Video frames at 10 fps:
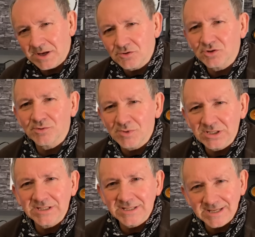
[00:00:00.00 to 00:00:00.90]

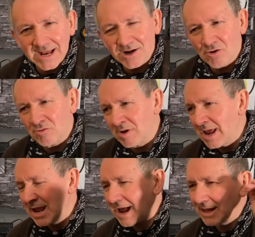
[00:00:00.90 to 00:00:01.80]
instruments are dead on.
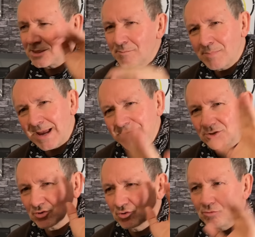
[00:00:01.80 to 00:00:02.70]
And the bass
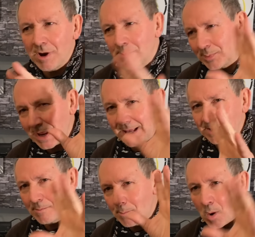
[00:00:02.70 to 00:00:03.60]
grip in
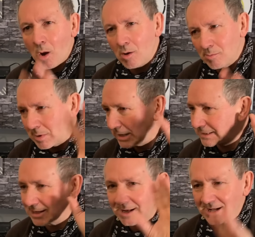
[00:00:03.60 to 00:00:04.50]
the bottom
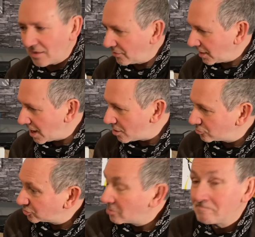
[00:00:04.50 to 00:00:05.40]
is like nothing else.